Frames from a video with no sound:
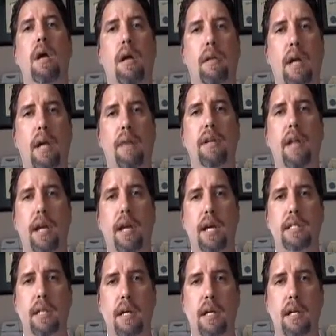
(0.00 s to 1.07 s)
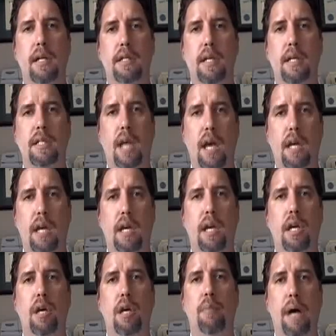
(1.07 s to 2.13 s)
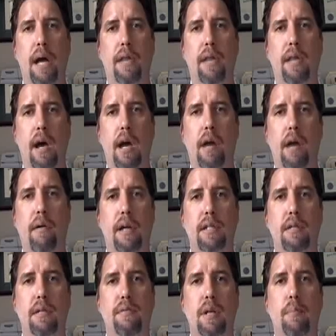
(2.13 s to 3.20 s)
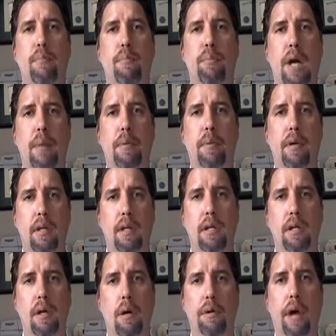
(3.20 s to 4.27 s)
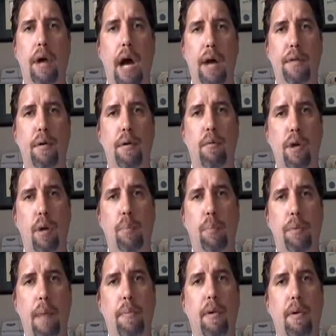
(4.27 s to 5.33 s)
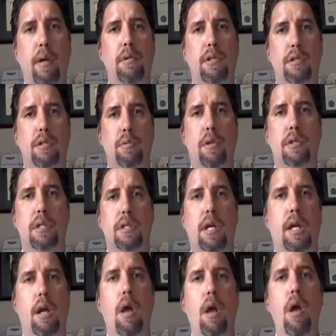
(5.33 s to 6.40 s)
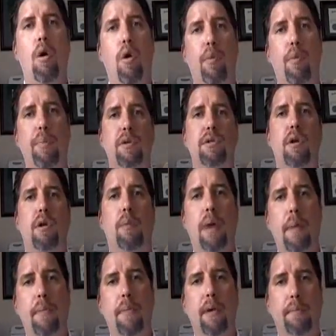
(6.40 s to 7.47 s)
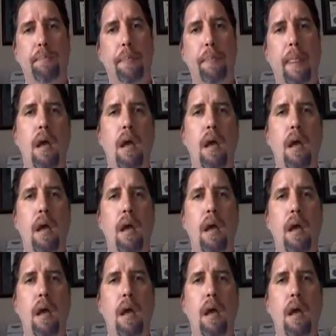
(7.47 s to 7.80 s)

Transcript: A levy, like I said, is a taking by the IRS of some property that you own, either real property, which is real estate, or personal property.